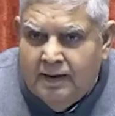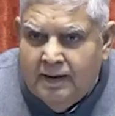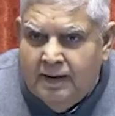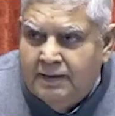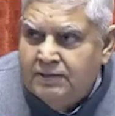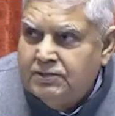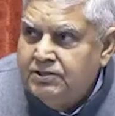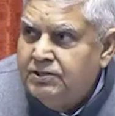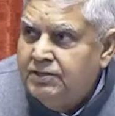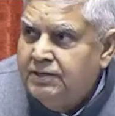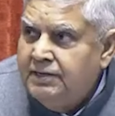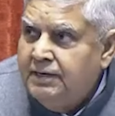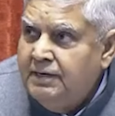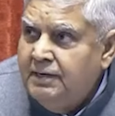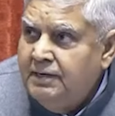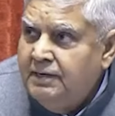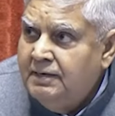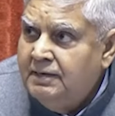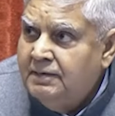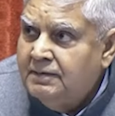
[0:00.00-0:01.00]
And
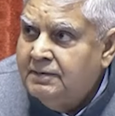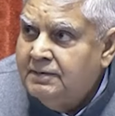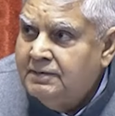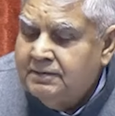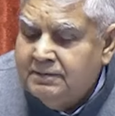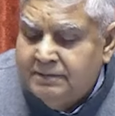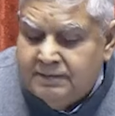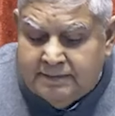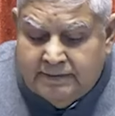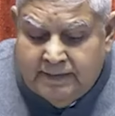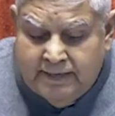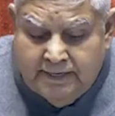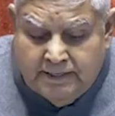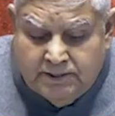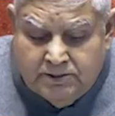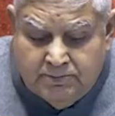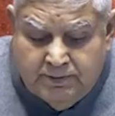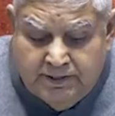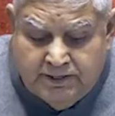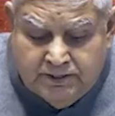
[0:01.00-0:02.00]
Sri
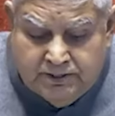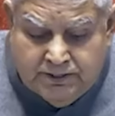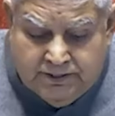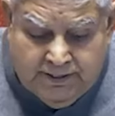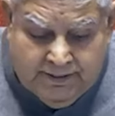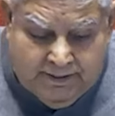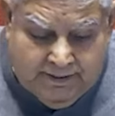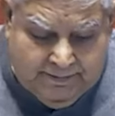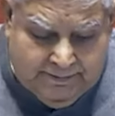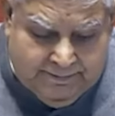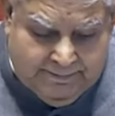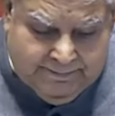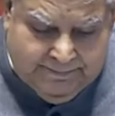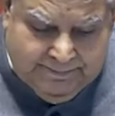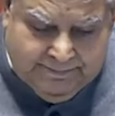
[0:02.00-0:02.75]
Tejveer Singh,